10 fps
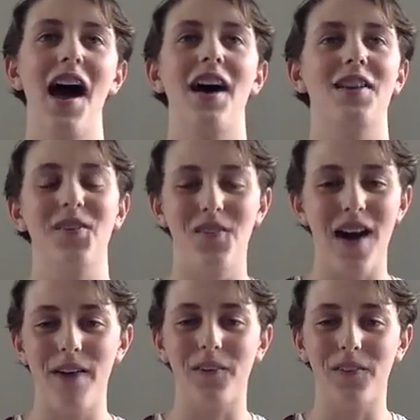I don't know
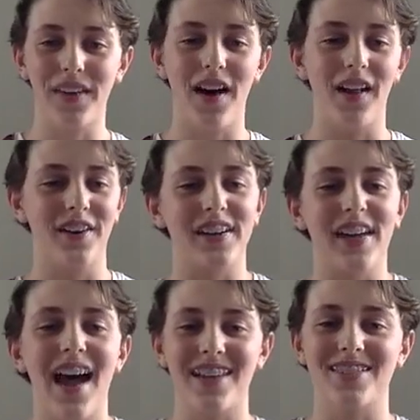why, but we all in our
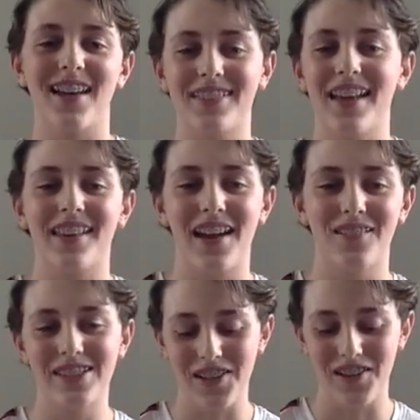cast thought that line
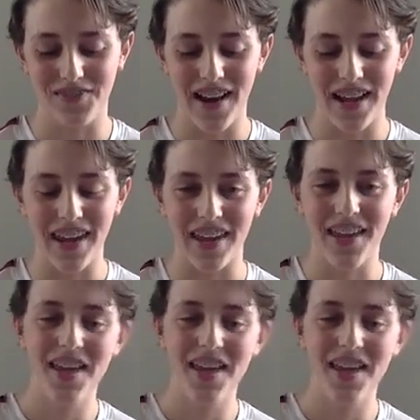was so funny.